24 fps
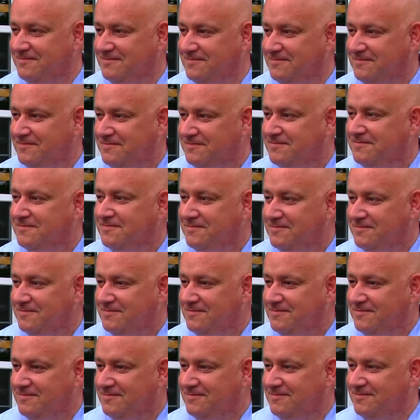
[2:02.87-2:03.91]

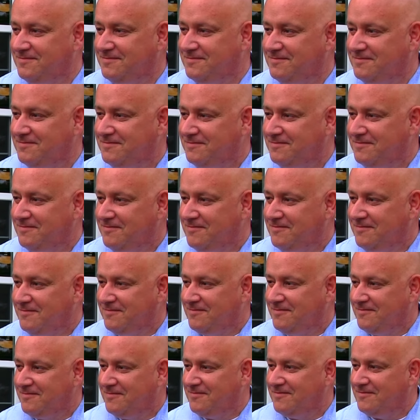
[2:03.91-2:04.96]

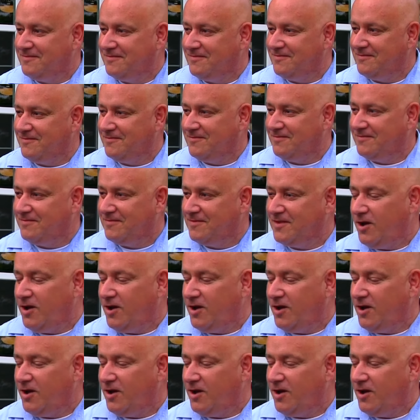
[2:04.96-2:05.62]
No words are spoken by the person on screen.